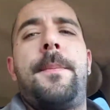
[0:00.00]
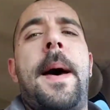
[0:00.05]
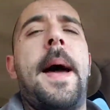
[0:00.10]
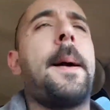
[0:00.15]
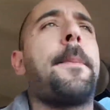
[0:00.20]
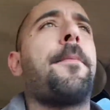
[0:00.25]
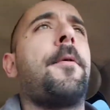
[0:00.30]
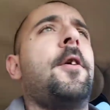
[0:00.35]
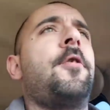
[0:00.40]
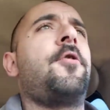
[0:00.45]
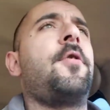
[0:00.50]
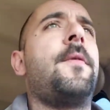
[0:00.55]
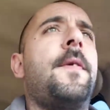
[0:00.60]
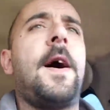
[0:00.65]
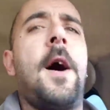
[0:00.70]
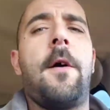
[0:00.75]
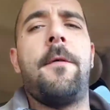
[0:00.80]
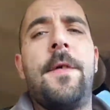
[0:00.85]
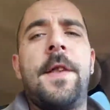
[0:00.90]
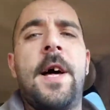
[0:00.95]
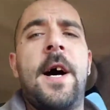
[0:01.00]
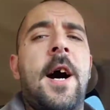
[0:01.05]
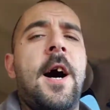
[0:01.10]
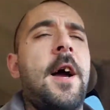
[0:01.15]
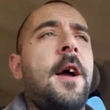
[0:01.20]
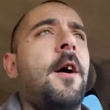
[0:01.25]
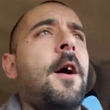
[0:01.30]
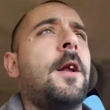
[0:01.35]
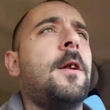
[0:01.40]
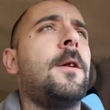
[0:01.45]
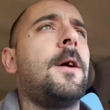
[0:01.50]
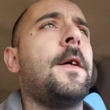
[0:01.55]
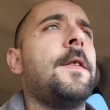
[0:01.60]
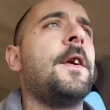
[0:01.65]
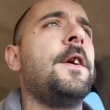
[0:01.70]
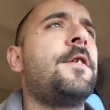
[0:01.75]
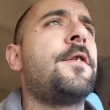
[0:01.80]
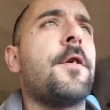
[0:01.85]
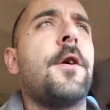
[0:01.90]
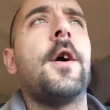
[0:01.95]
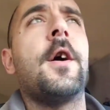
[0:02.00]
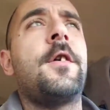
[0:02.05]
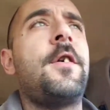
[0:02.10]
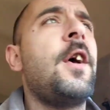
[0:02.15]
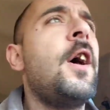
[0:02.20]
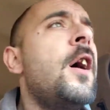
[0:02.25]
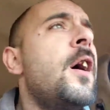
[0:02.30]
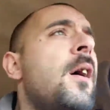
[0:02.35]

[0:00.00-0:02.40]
back pressure valve and the high idle on these trucks.